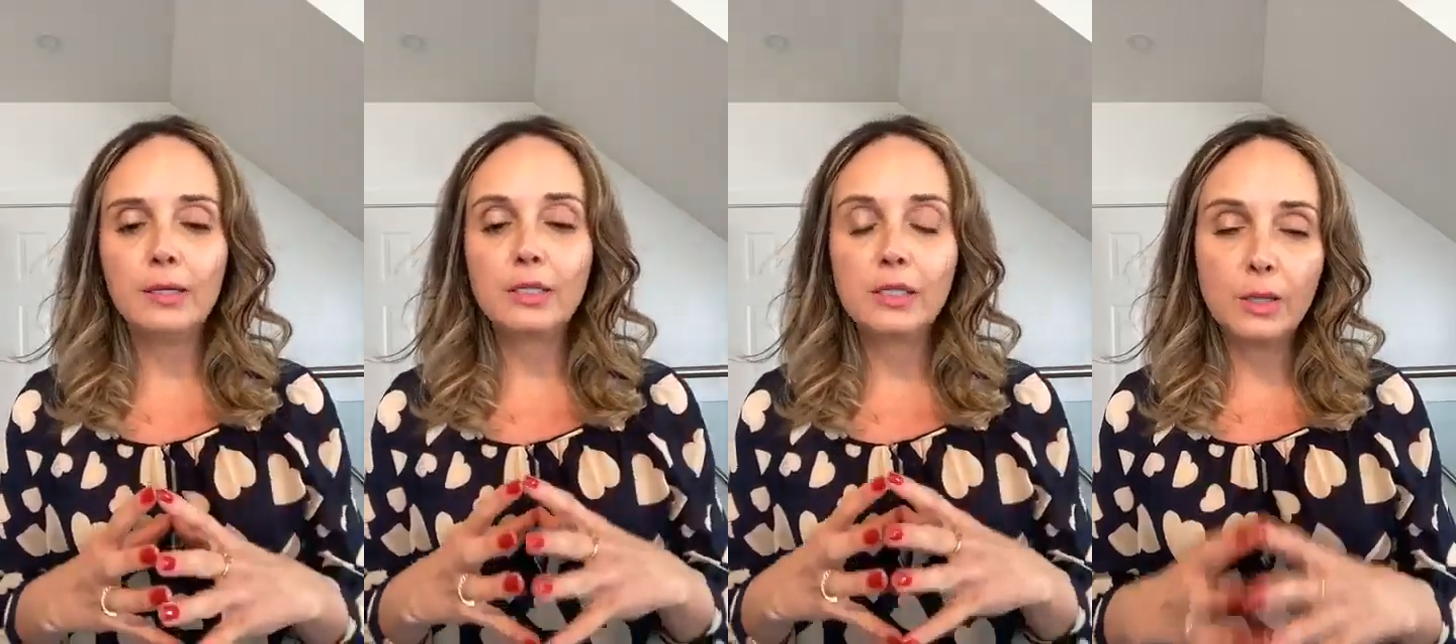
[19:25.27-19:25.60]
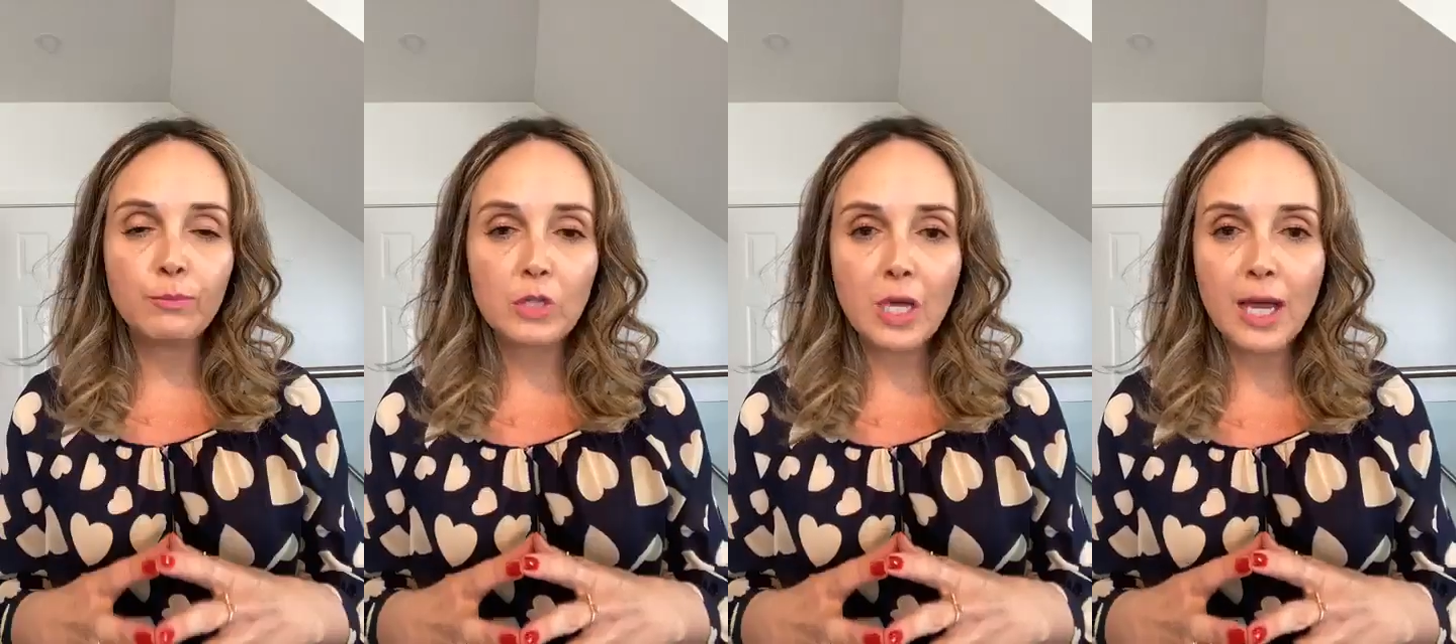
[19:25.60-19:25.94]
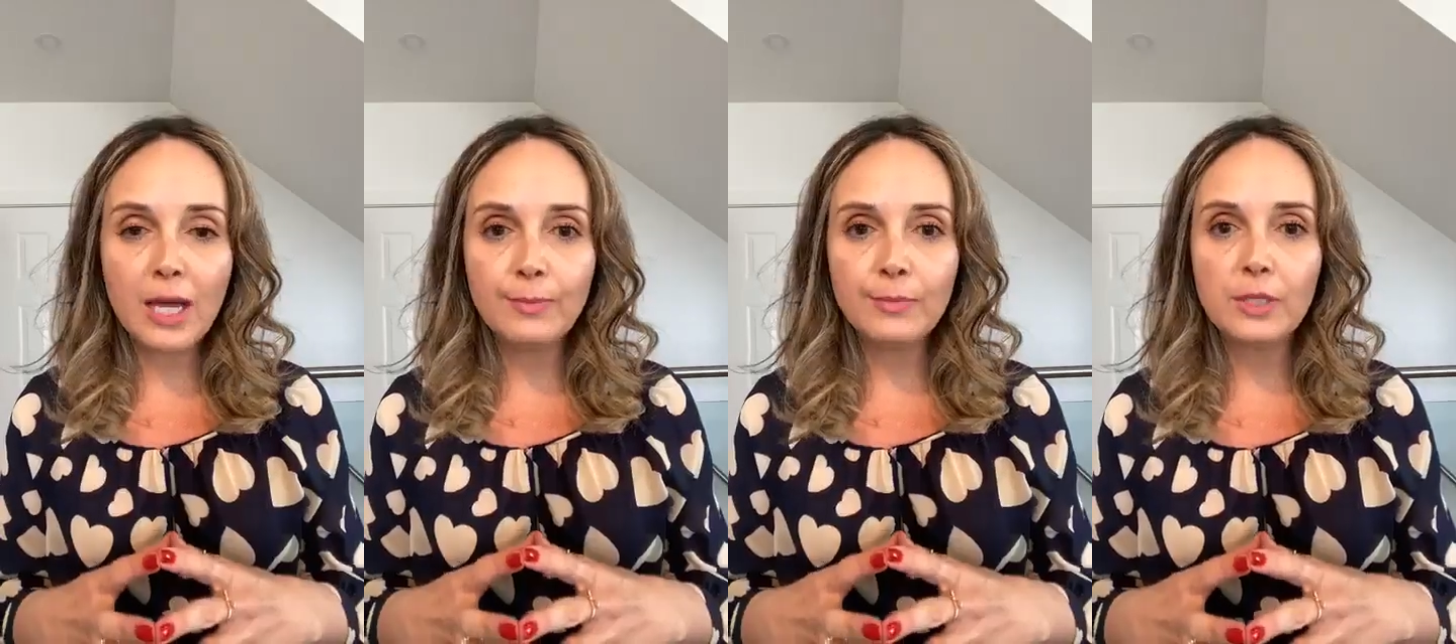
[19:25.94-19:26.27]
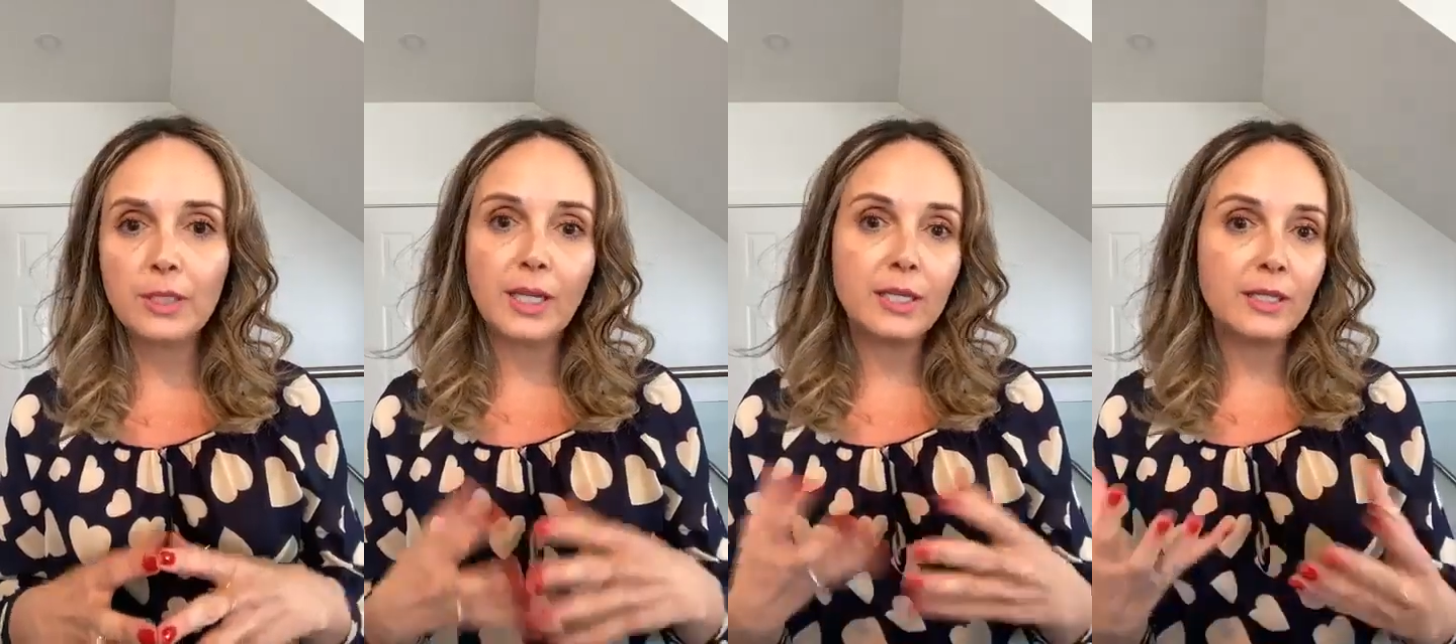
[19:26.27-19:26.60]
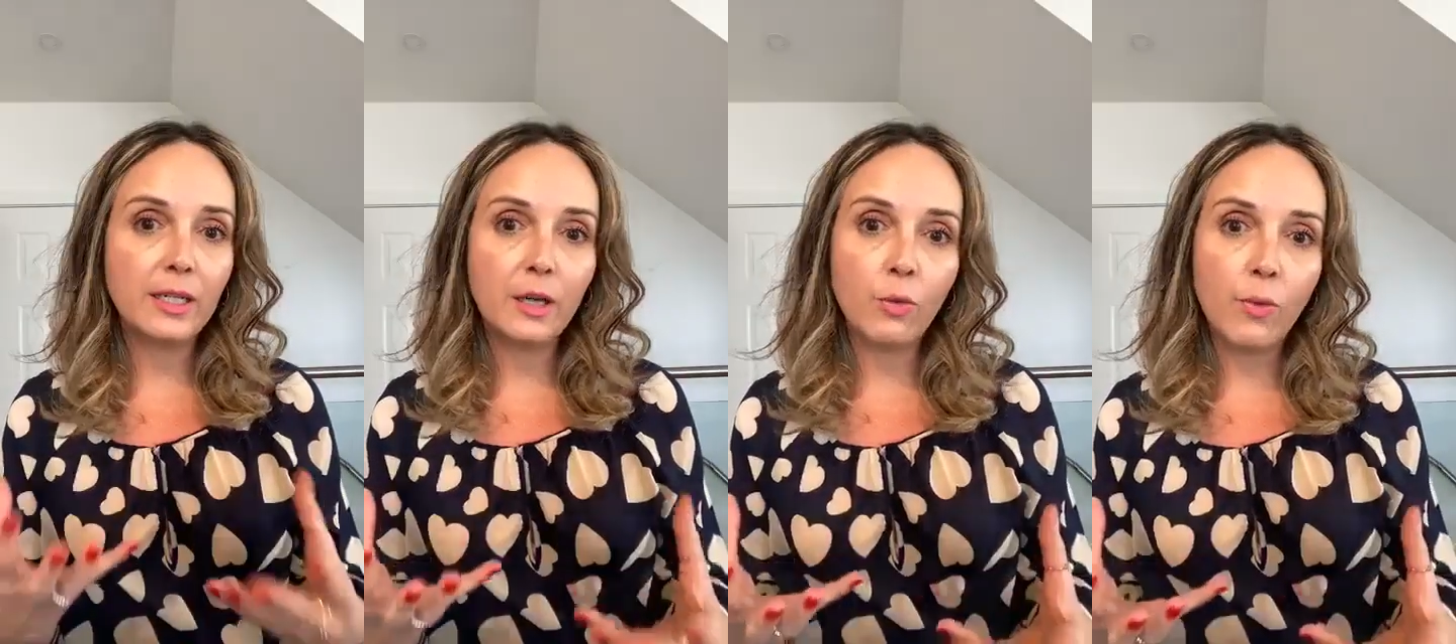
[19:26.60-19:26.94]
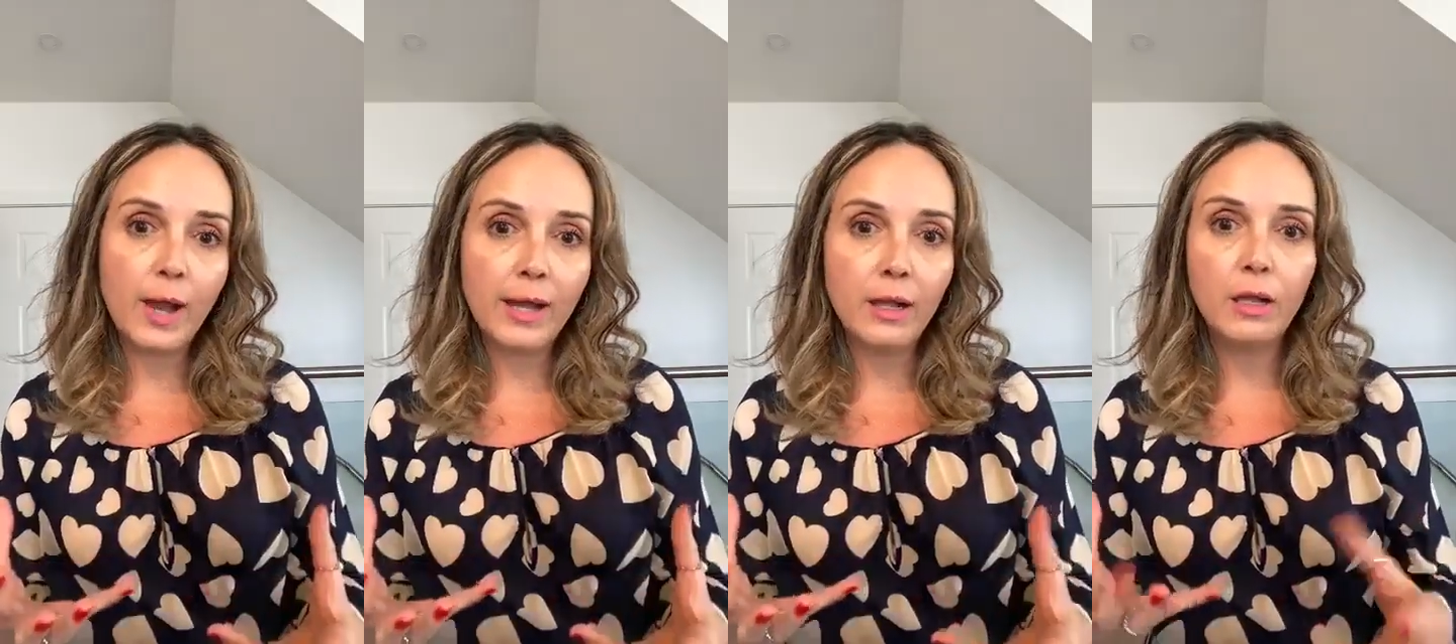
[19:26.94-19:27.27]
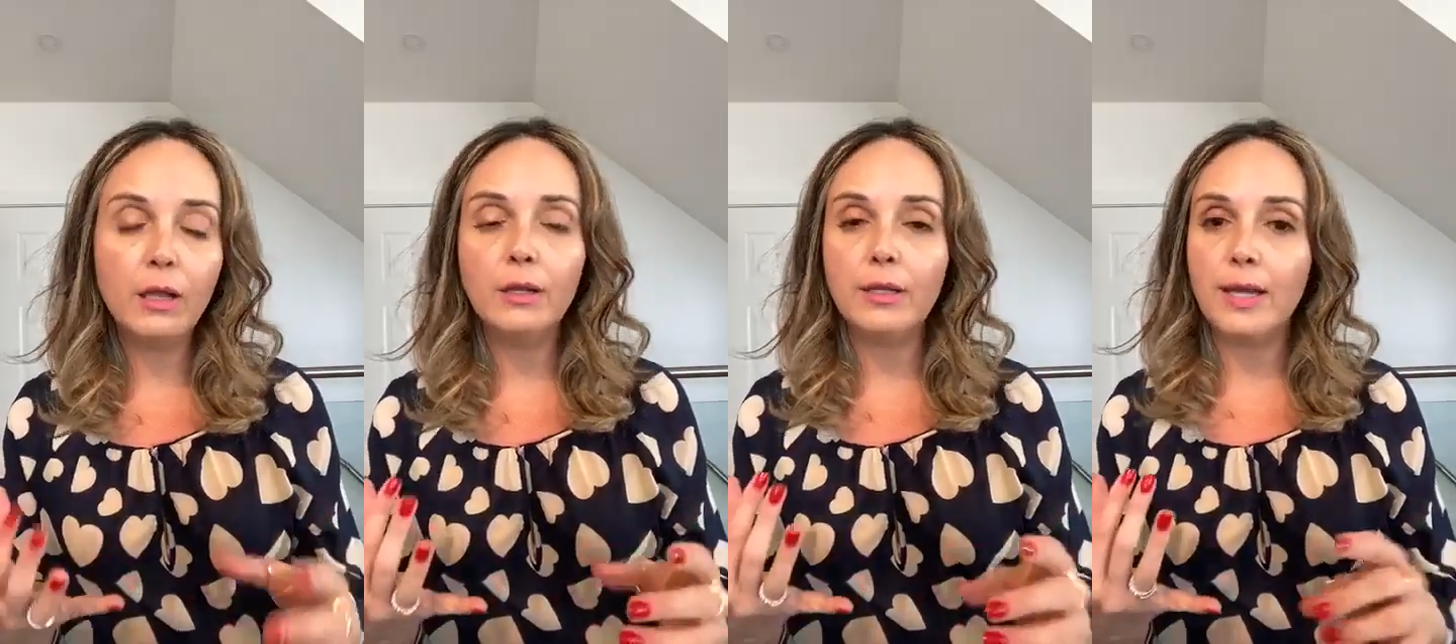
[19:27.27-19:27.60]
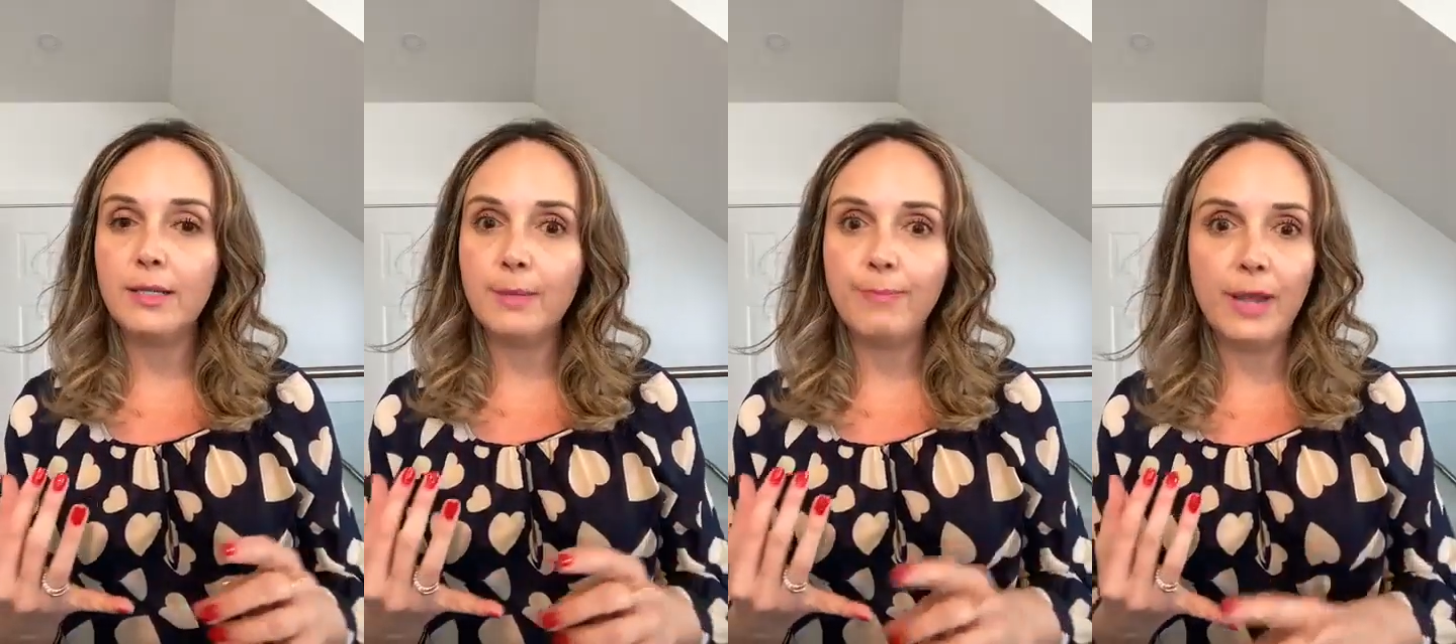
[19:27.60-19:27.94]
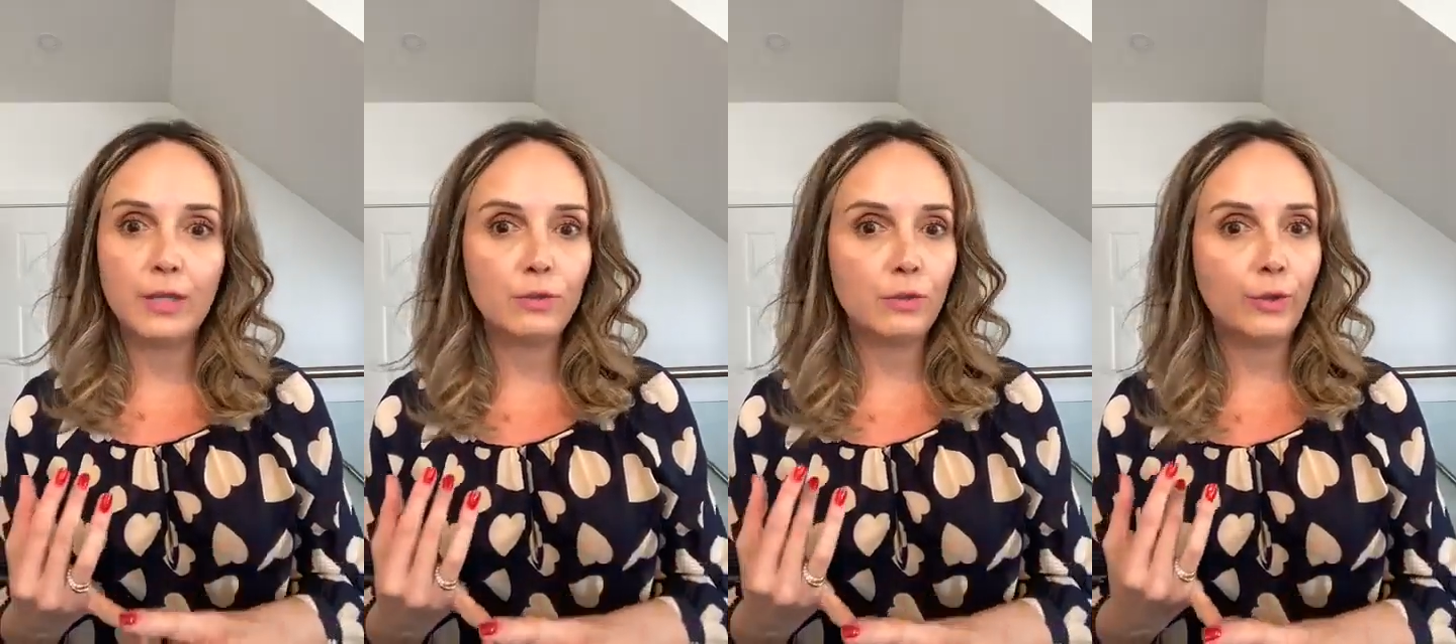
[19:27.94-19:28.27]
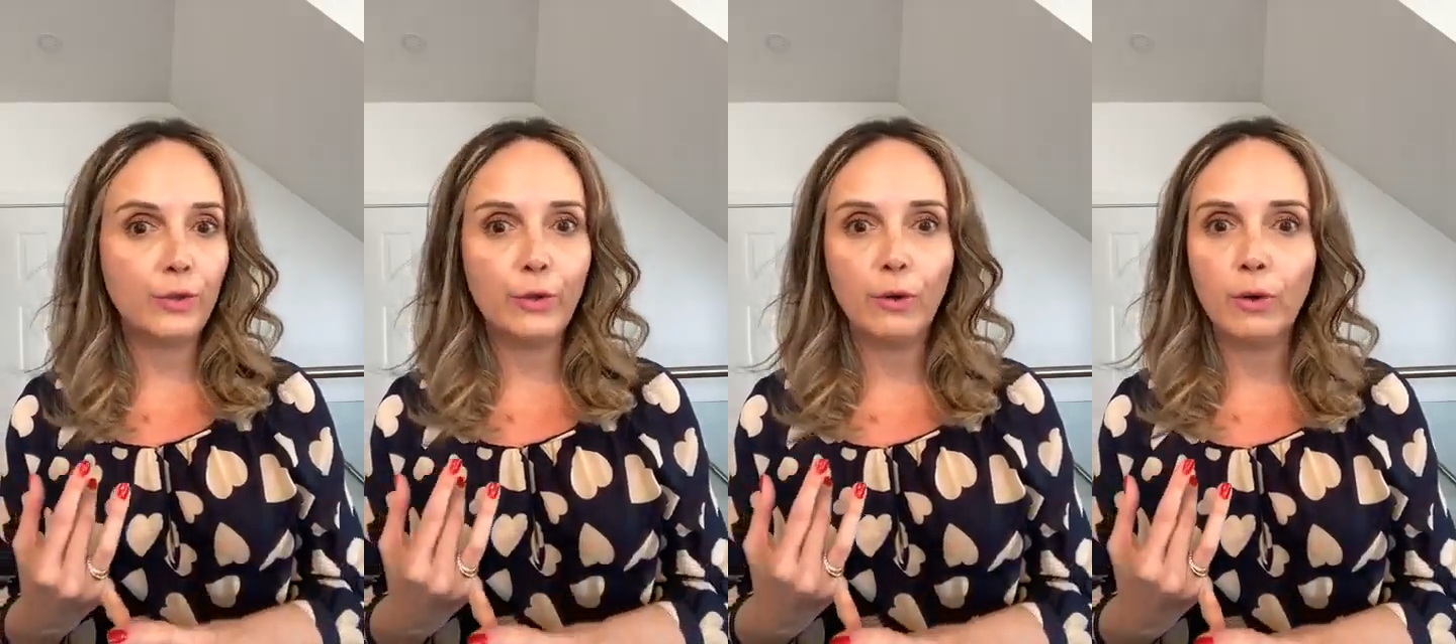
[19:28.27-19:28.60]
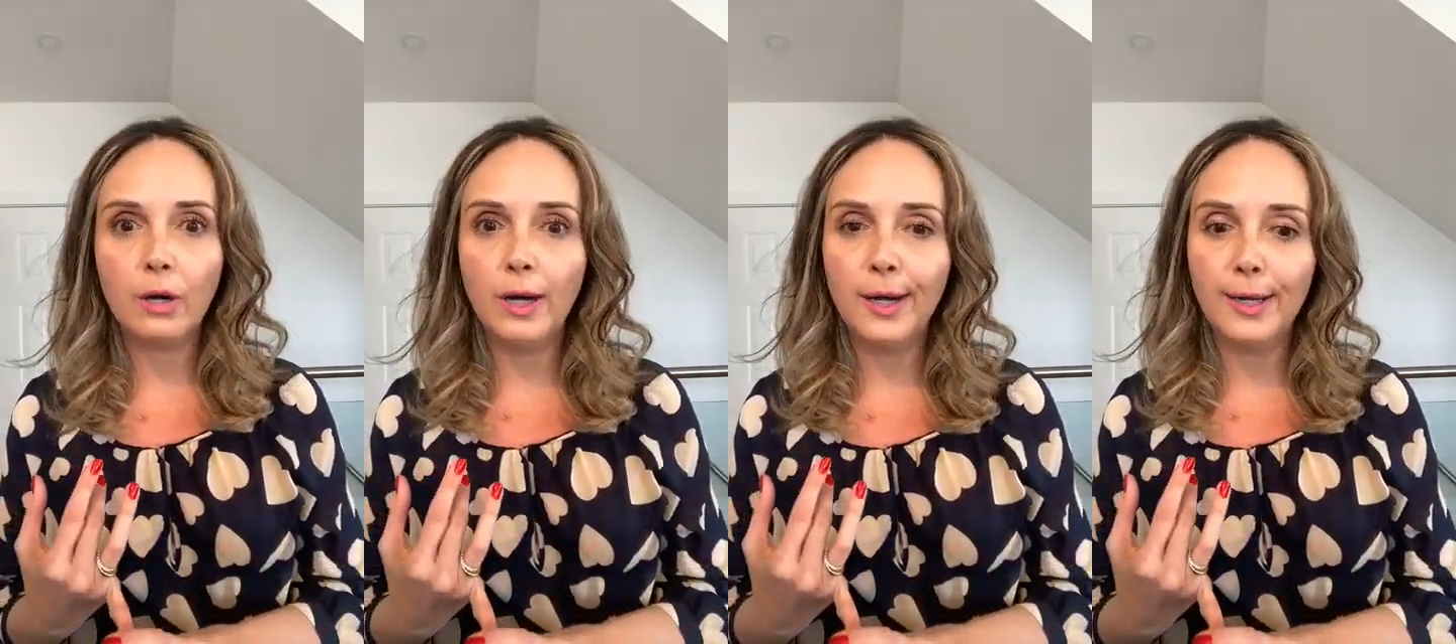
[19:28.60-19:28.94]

Sometimes it can take a while. It depends on your